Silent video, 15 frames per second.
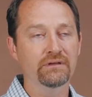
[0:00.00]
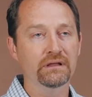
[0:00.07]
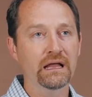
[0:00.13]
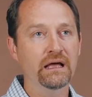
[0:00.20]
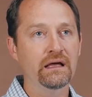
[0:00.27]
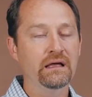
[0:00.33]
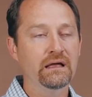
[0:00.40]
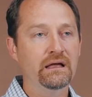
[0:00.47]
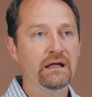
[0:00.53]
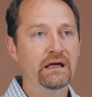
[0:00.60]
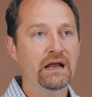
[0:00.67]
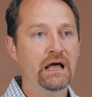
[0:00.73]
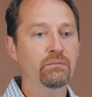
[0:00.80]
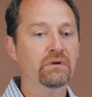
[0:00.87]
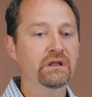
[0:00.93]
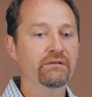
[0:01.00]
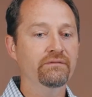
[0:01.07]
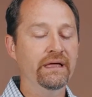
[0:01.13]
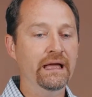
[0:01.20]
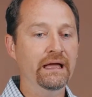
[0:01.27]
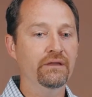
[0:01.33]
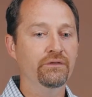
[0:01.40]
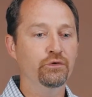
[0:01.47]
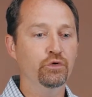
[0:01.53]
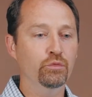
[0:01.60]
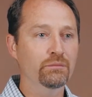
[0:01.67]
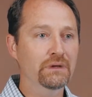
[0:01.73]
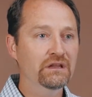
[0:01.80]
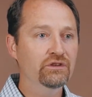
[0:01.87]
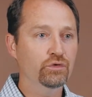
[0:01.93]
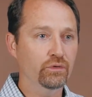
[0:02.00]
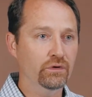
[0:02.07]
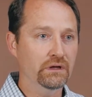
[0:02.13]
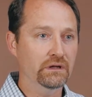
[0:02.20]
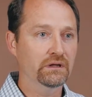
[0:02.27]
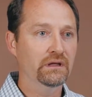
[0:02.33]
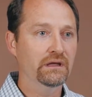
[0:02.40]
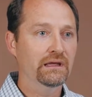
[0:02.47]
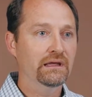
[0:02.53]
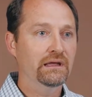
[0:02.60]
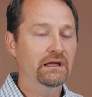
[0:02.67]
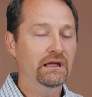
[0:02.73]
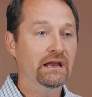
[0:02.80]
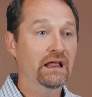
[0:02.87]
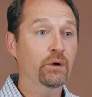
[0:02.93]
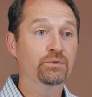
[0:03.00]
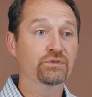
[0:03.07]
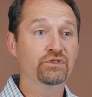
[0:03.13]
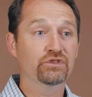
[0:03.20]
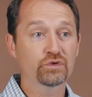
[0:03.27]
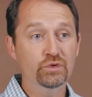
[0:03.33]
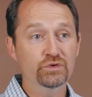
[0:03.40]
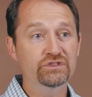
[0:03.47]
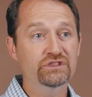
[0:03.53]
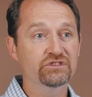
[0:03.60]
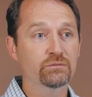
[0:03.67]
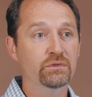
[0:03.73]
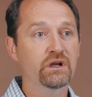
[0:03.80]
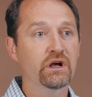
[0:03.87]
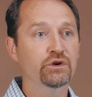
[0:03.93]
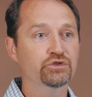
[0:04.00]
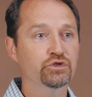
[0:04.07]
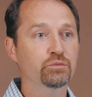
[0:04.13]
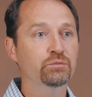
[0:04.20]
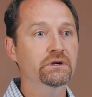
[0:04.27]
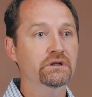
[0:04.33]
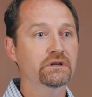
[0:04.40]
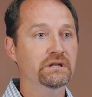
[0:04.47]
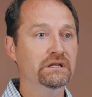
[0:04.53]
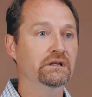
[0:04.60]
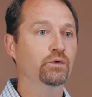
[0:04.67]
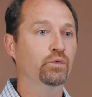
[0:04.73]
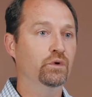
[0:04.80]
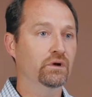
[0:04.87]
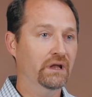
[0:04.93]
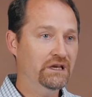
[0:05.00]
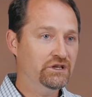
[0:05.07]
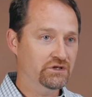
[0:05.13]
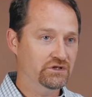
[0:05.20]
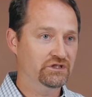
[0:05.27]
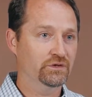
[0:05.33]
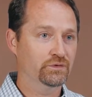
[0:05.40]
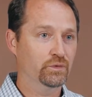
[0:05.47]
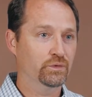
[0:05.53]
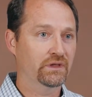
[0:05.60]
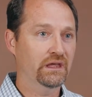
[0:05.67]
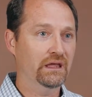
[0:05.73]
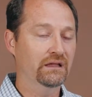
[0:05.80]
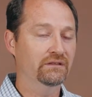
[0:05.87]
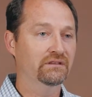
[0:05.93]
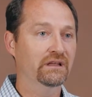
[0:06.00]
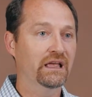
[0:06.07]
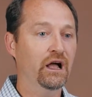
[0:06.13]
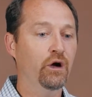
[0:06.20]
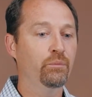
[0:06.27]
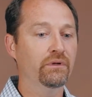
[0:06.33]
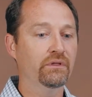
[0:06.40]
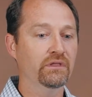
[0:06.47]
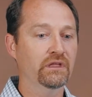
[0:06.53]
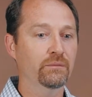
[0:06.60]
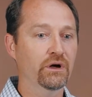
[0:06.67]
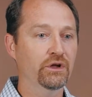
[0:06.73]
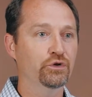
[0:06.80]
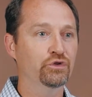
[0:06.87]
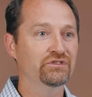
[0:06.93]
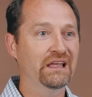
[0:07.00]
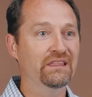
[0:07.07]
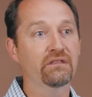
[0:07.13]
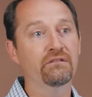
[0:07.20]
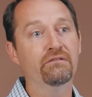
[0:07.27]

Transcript: And I believe that through mentoring, it helps the school system, because you're building relationships with kids and helping them understand the